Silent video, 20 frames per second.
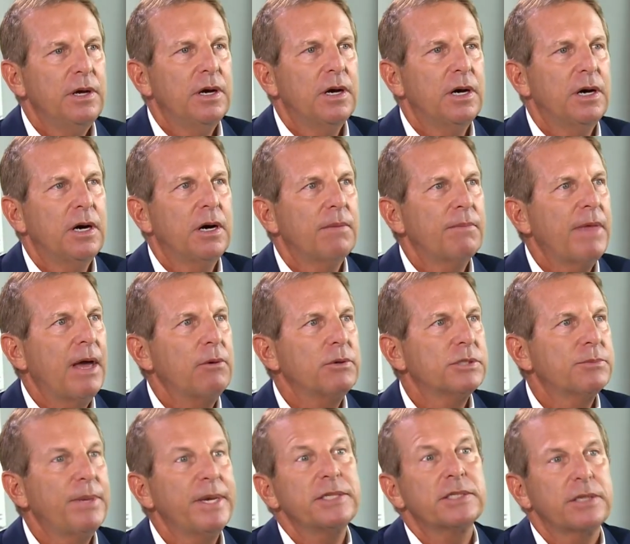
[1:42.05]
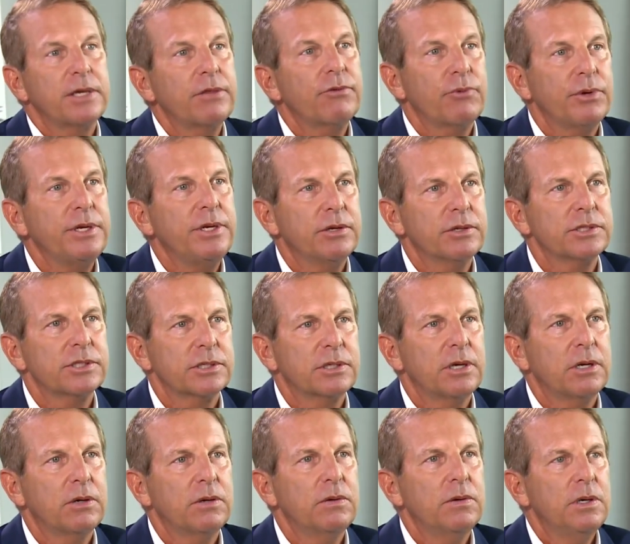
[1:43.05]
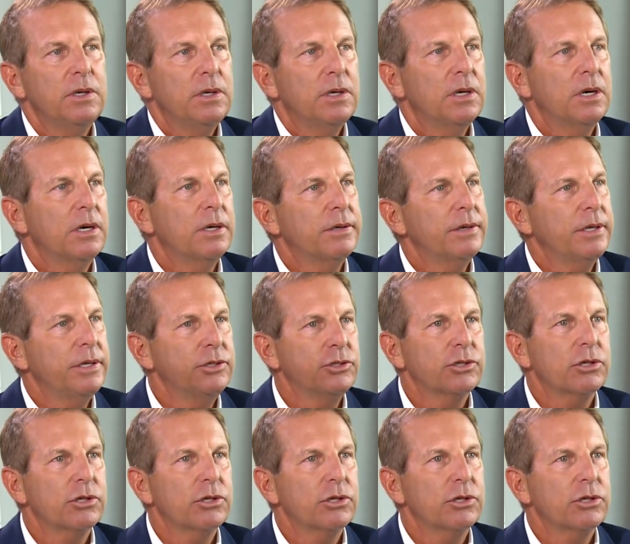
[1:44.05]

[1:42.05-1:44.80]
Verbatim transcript: That was basically 3 years ago in